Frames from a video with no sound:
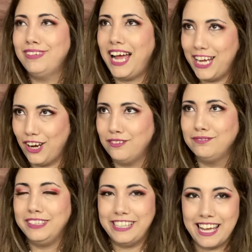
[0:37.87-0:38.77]
I know.
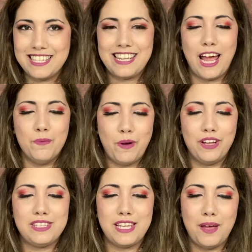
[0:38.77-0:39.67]
Yes, I
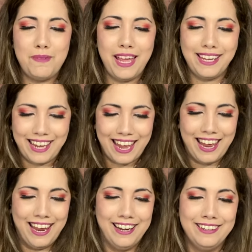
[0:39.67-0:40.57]
bought some
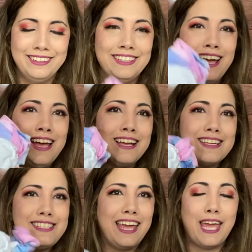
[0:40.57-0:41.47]
again
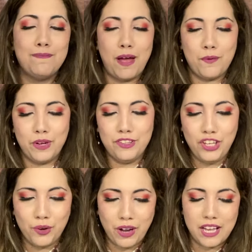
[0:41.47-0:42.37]
because they came out with
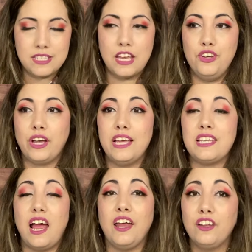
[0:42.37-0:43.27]
new ones. And you guys,
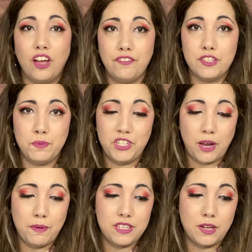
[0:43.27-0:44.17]
I love these
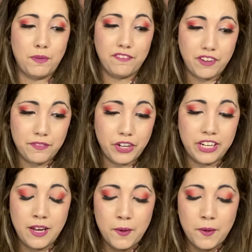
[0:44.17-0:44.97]
pajamas. They're my favorite.